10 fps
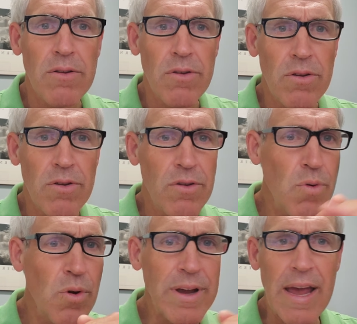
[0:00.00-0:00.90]
You
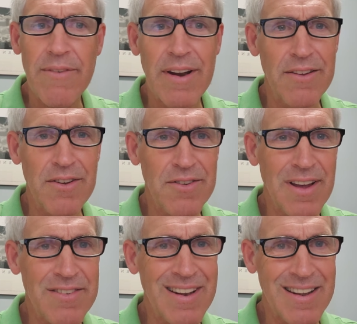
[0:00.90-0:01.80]
won't have any
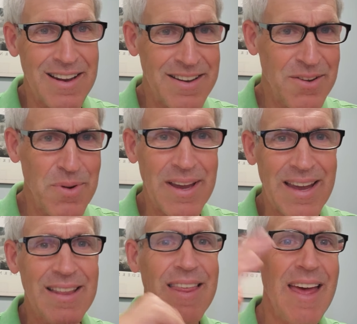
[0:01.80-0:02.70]
success until we can
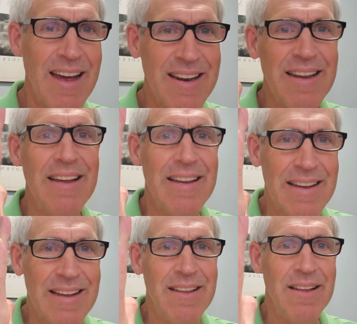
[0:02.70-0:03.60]
get that
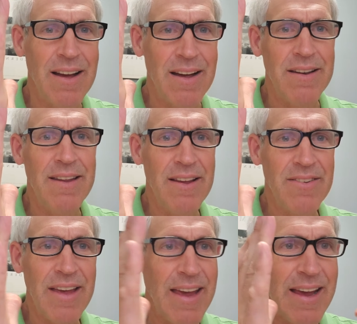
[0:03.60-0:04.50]

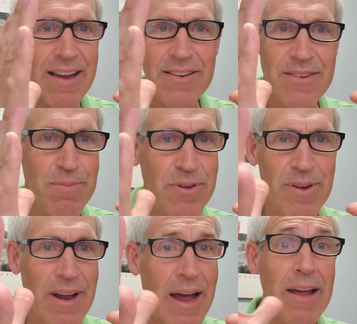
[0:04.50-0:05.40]
TSH
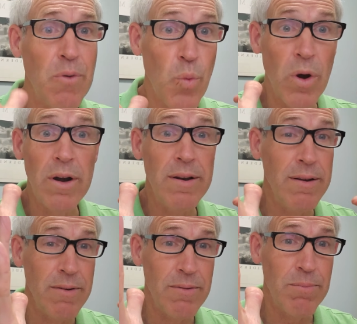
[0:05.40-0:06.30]
between I like
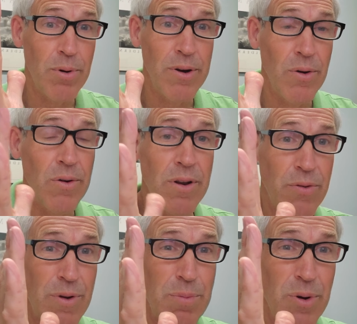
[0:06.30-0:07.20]
1.0 to
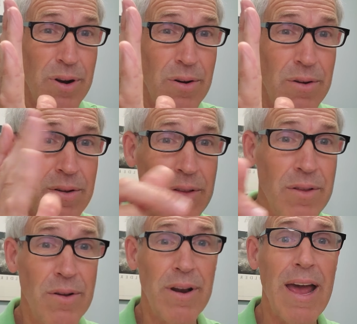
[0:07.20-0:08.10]
3.0.
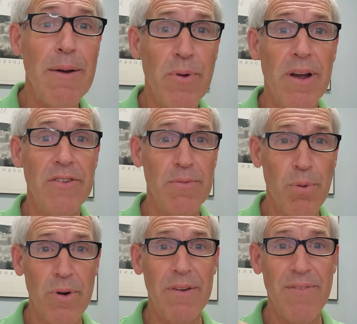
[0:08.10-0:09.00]
The lab range is
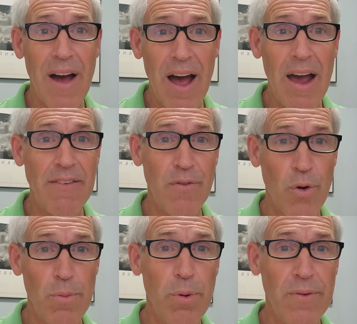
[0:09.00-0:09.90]
0.5 to
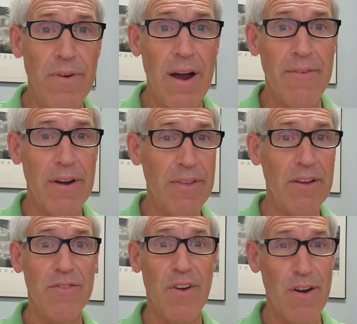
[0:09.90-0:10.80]
4.5. Everything
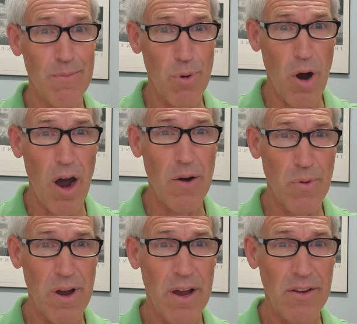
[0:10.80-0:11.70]
is very broad
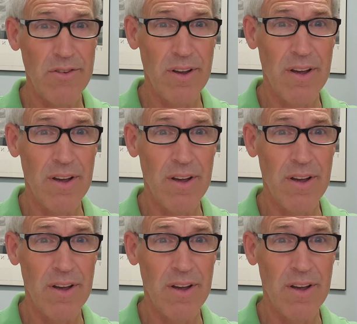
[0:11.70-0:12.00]
range.